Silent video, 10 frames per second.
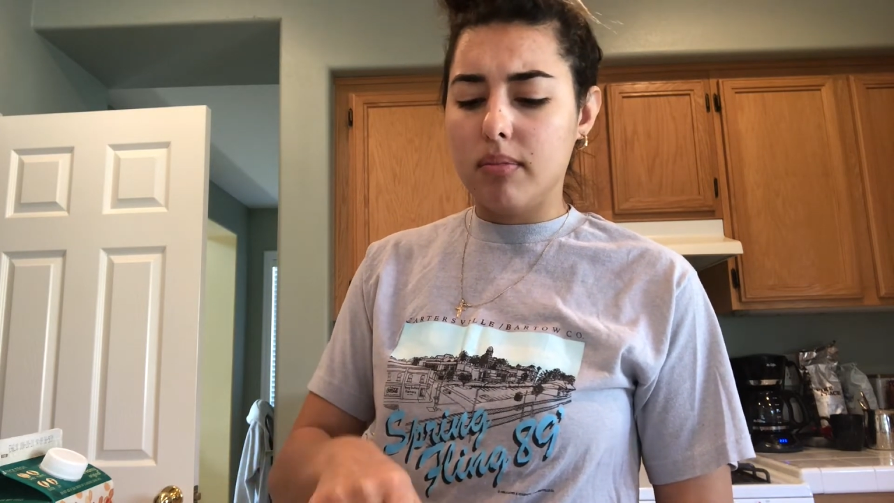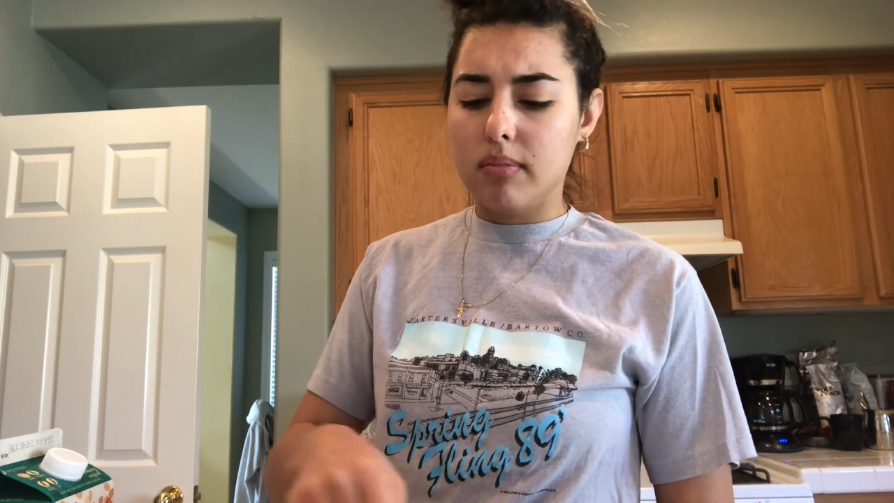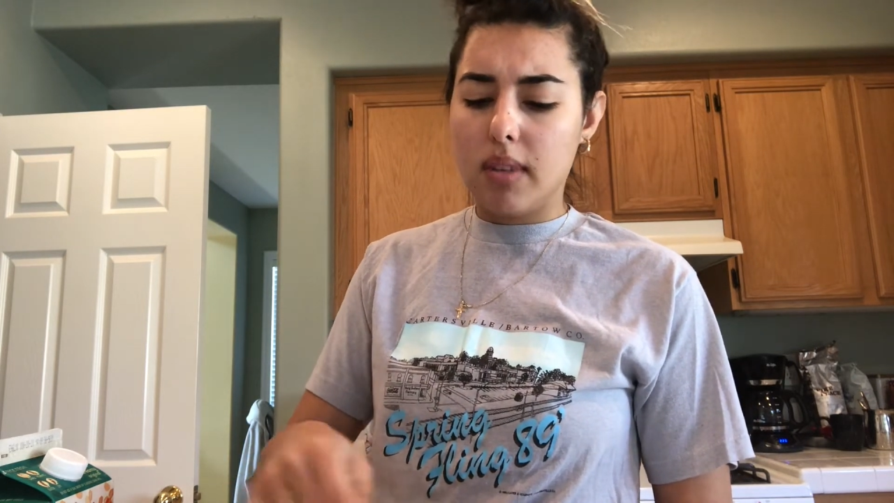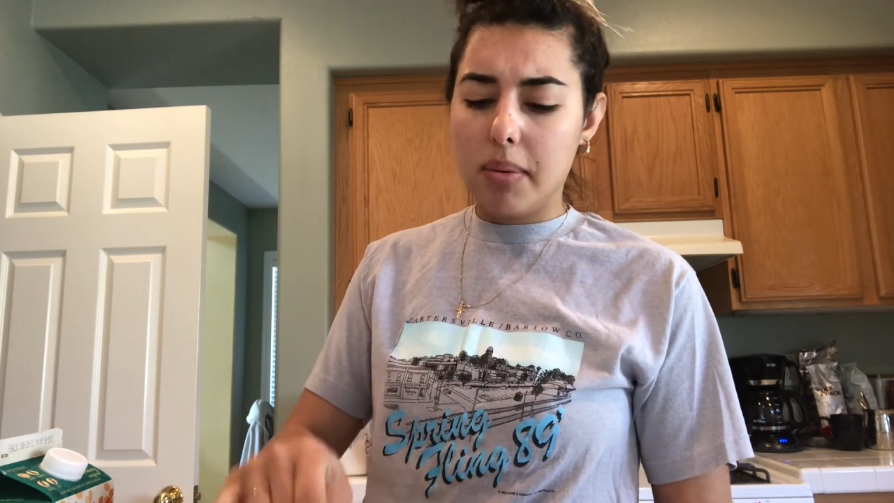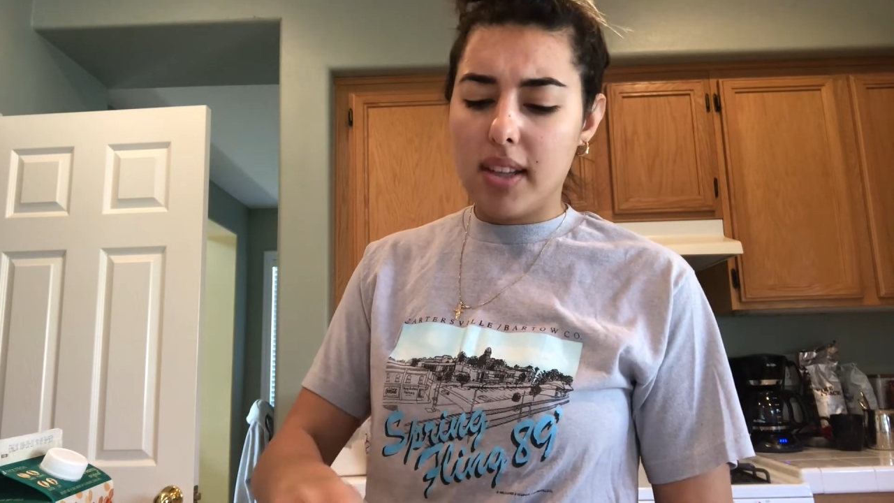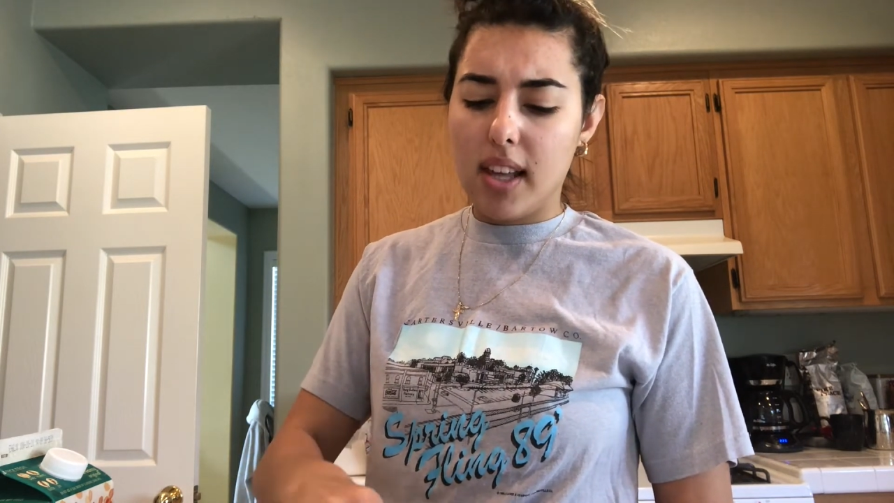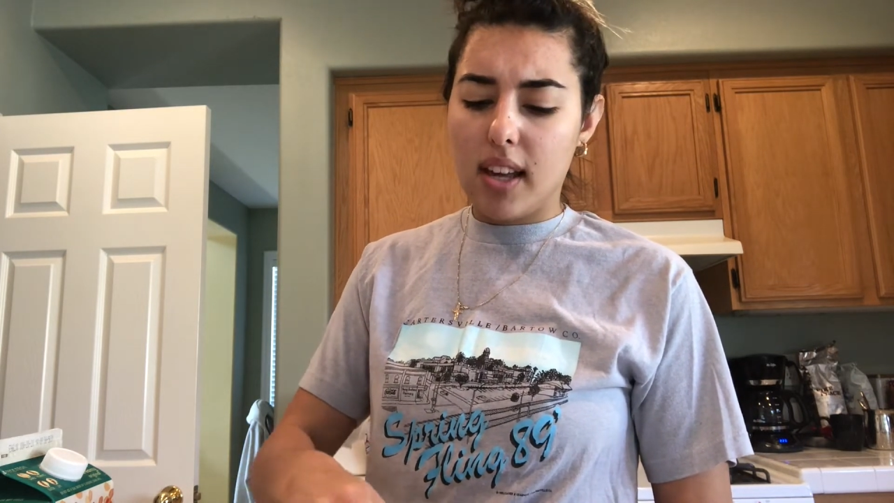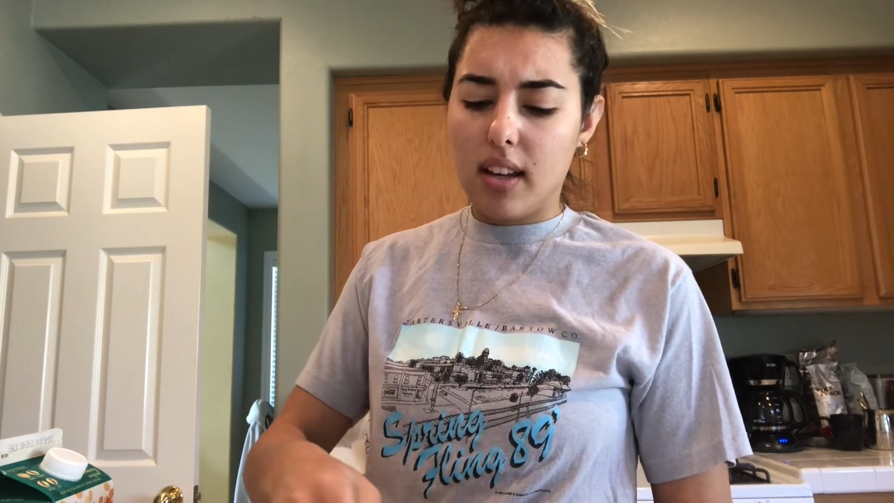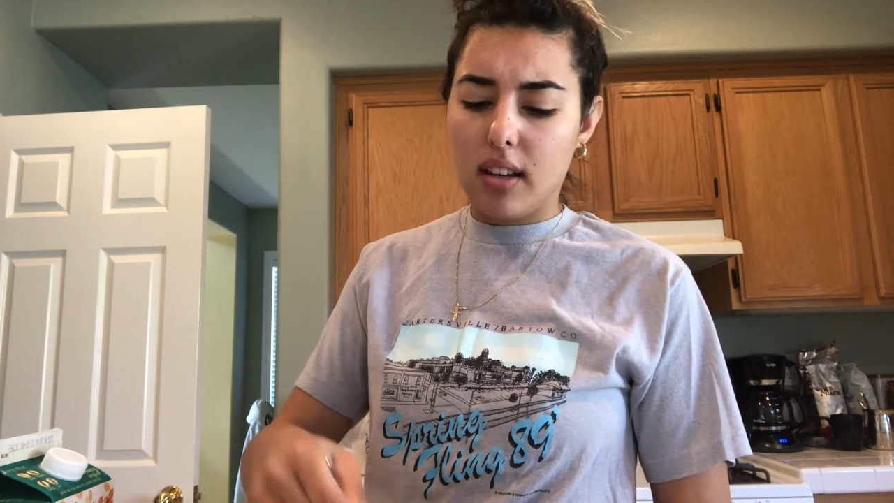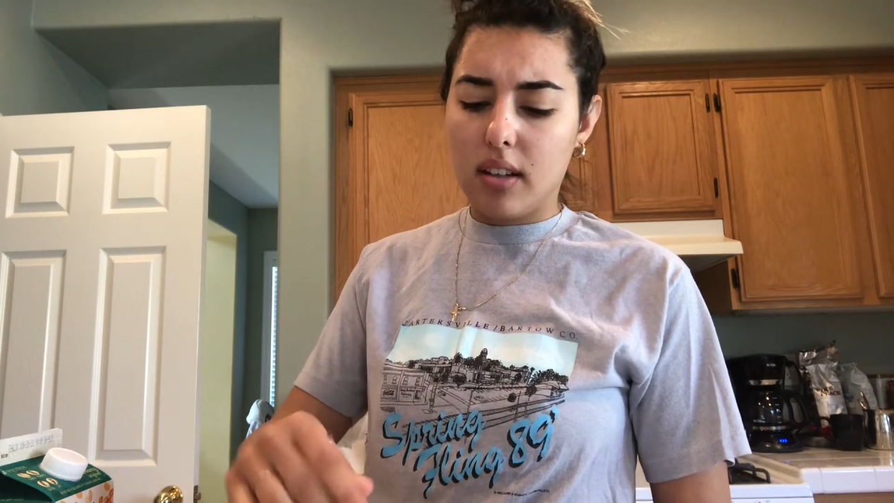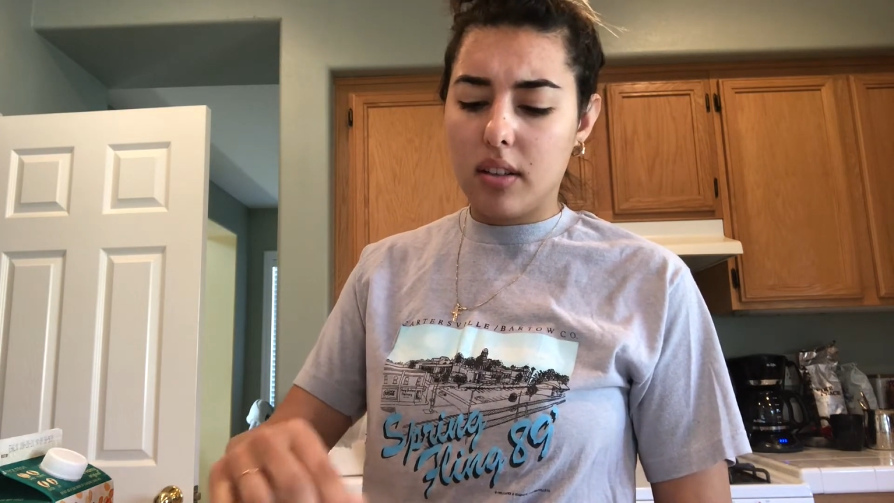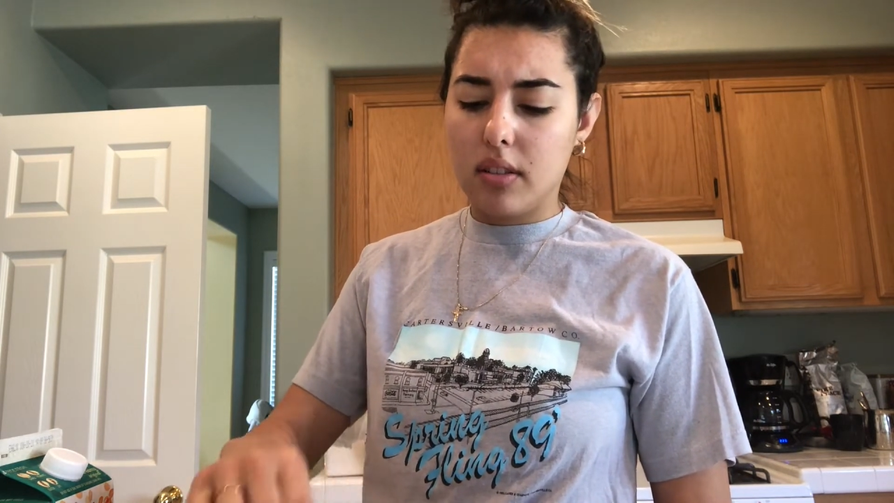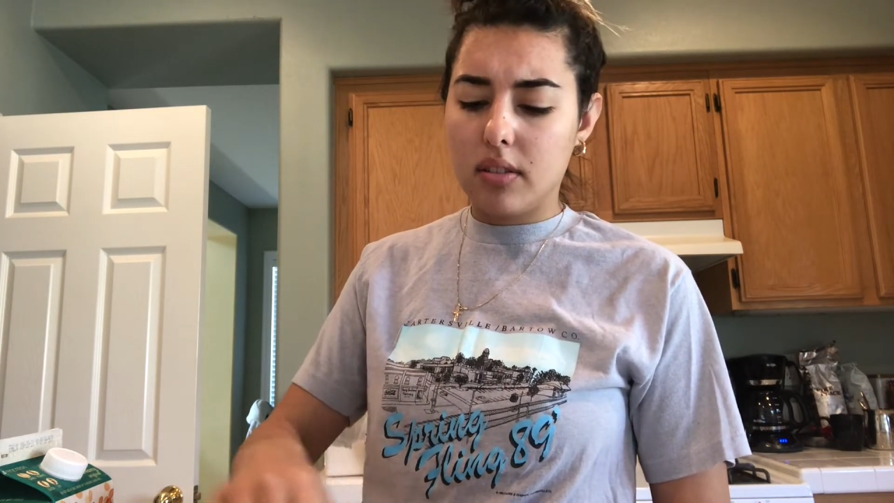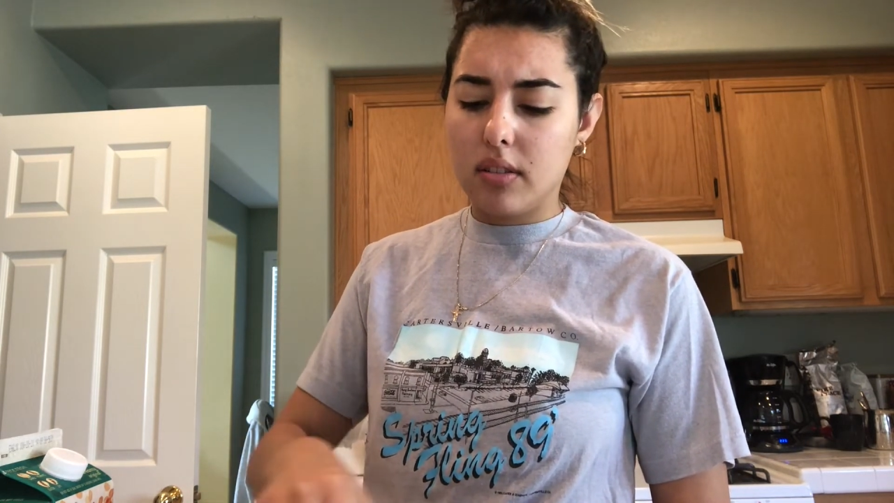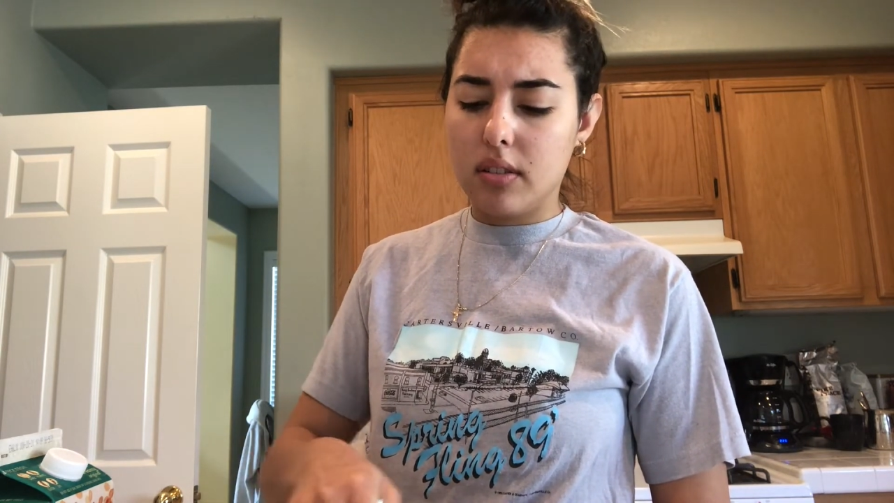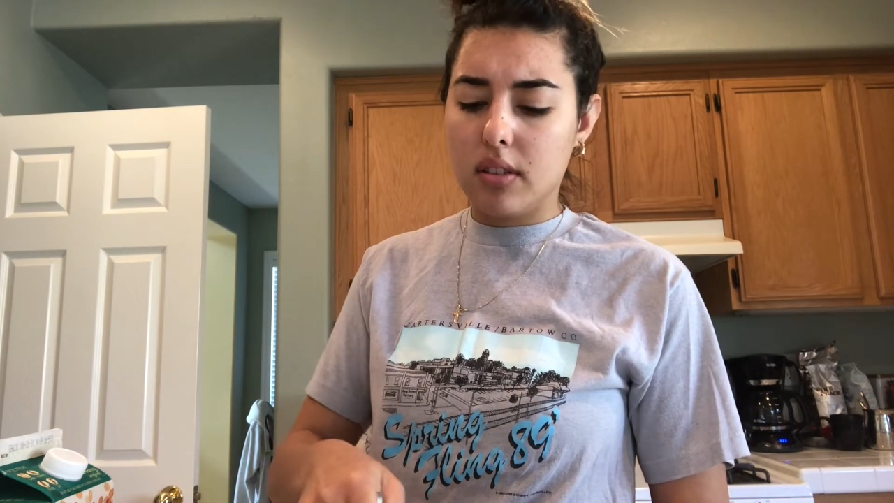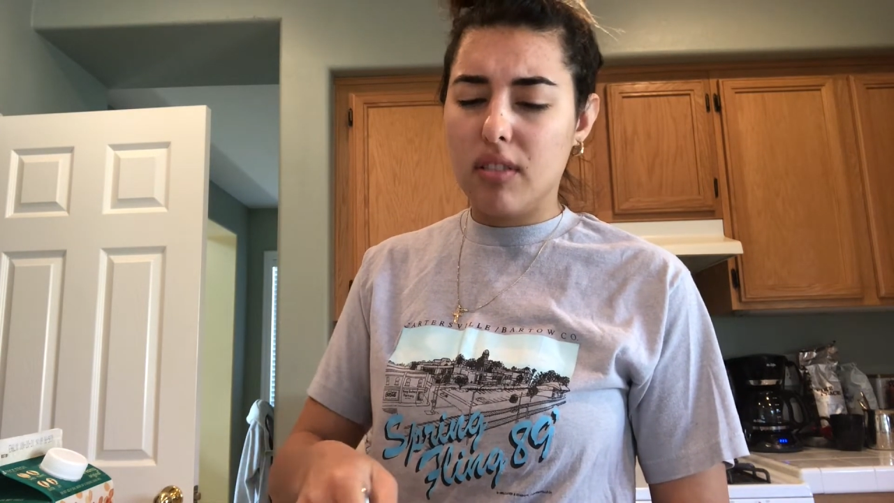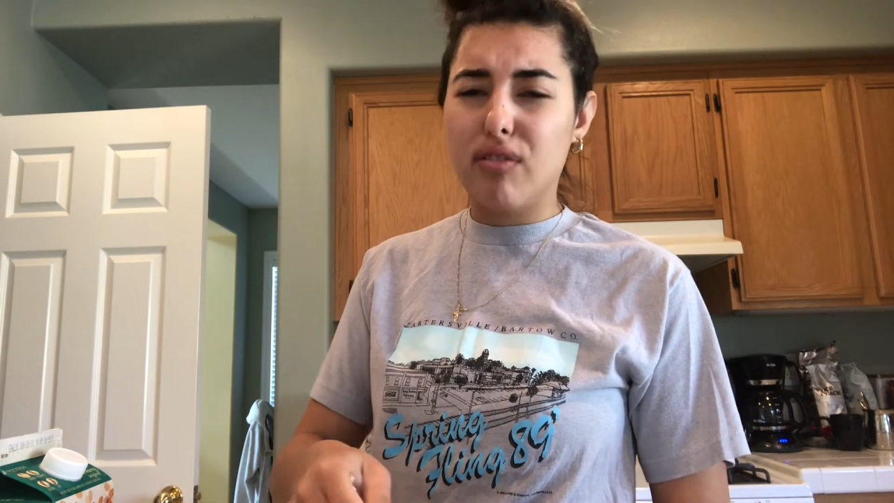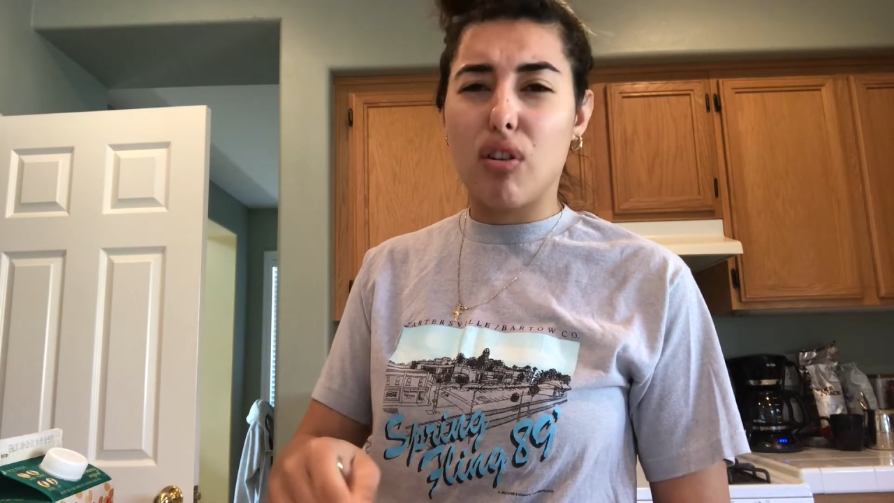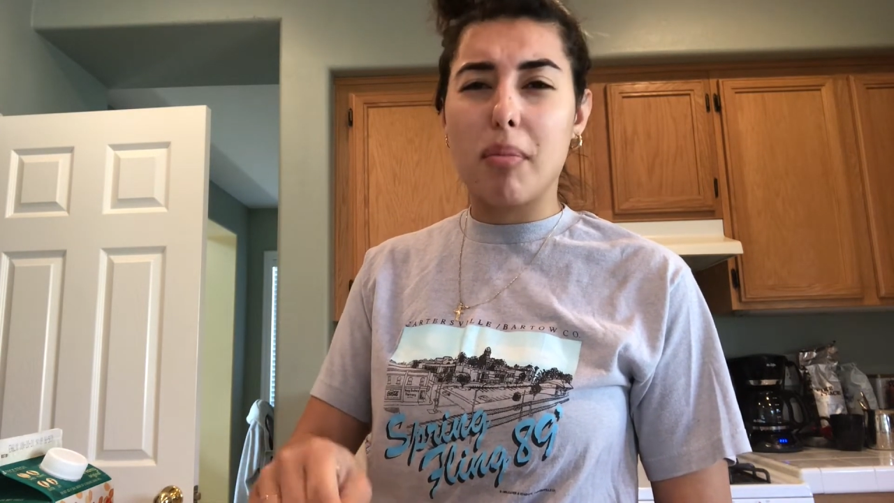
maybe like 4